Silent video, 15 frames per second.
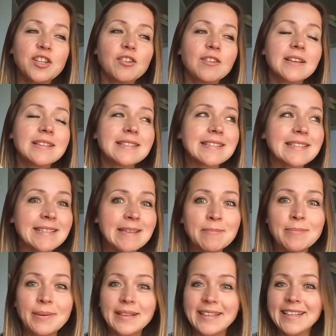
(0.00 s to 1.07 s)
you can
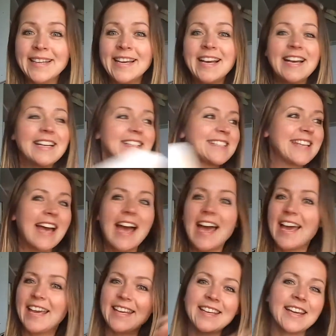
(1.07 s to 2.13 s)
simply
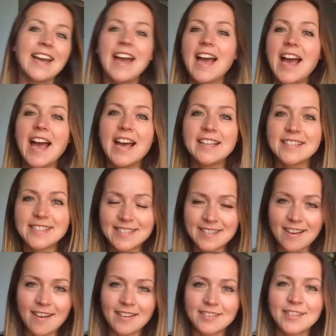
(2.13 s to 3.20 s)
take and
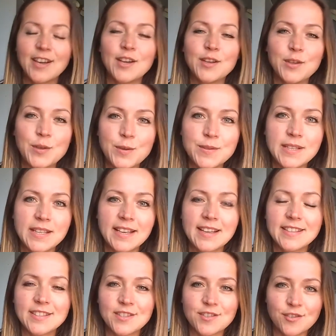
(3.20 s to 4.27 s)
start using
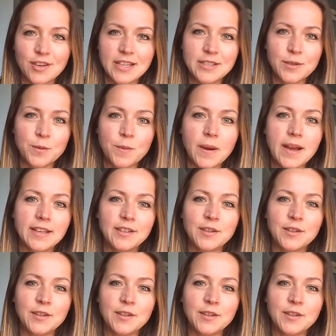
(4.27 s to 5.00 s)
straight away,